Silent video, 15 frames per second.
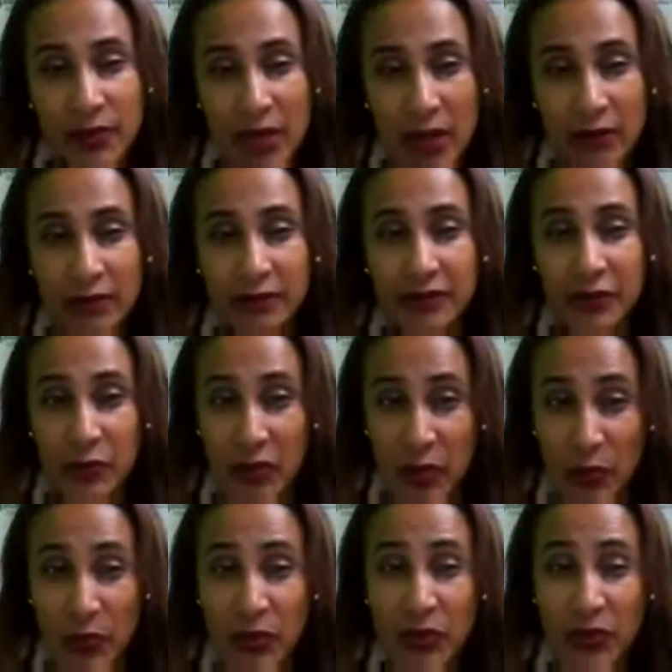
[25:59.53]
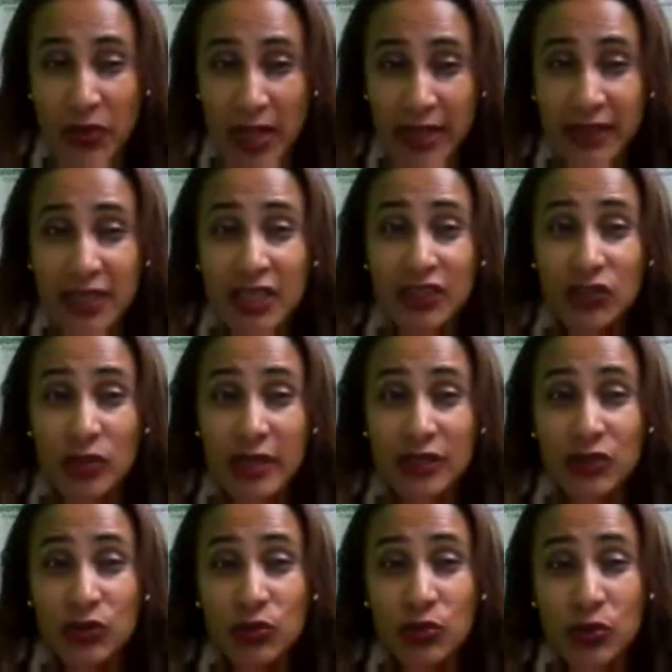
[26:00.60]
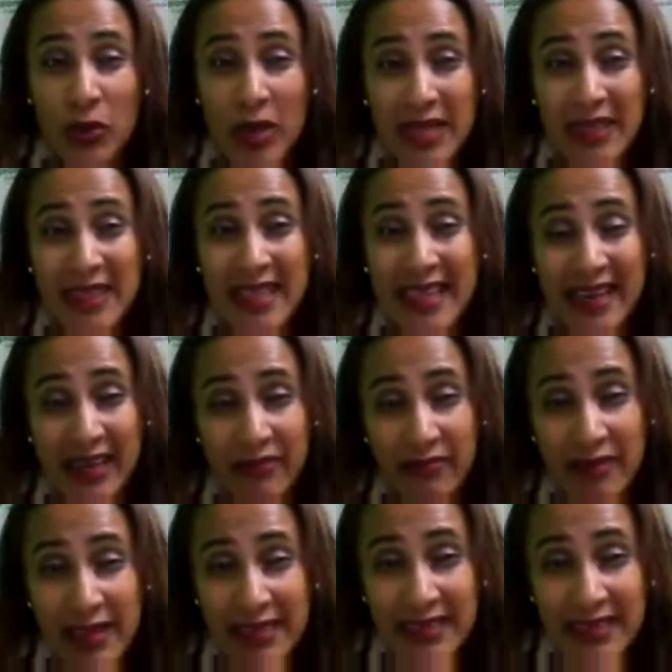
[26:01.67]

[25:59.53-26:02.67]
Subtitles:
reflexive pronoun. Remember that you have to write